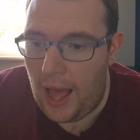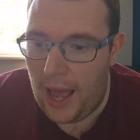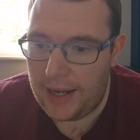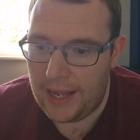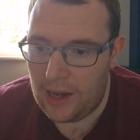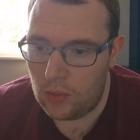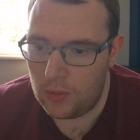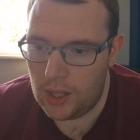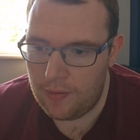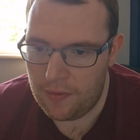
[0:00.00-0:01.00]
And now
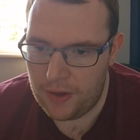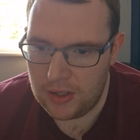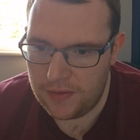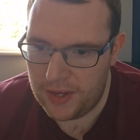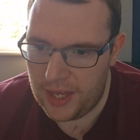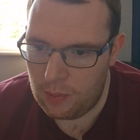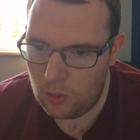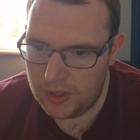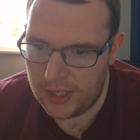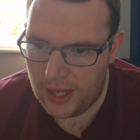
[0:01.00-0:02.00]
the other thing I was thinking
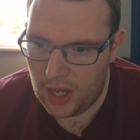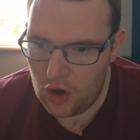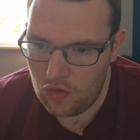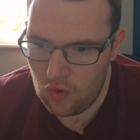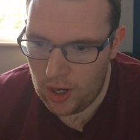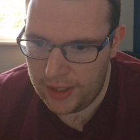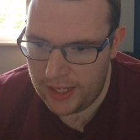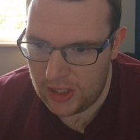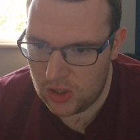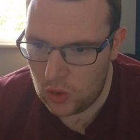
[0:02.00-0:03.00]
was it can go right
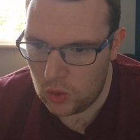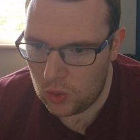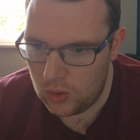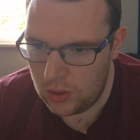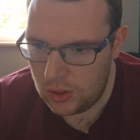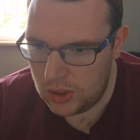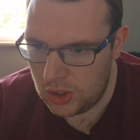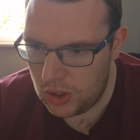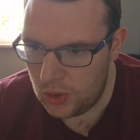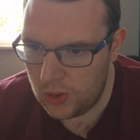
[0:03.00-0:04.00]
next door
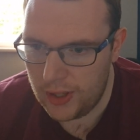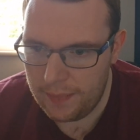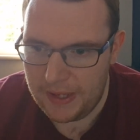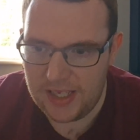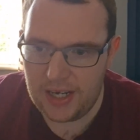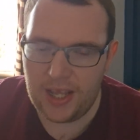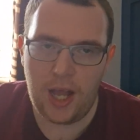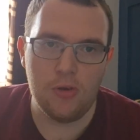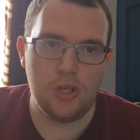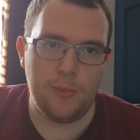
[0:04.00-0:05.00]
to, so it basically
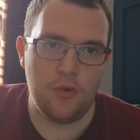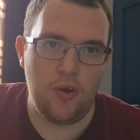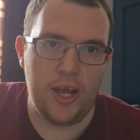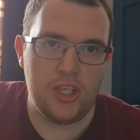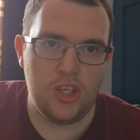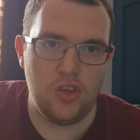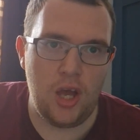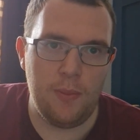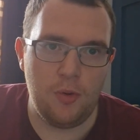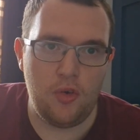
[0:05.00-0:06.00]
goes up
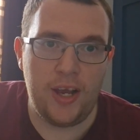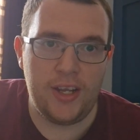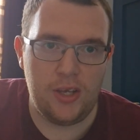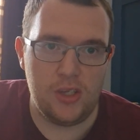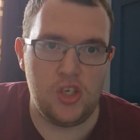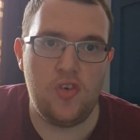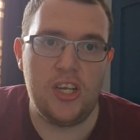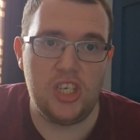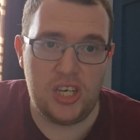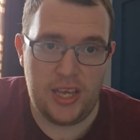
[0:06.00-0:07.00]
gradients
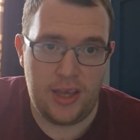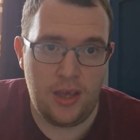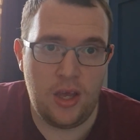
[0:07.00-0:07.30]
gradually,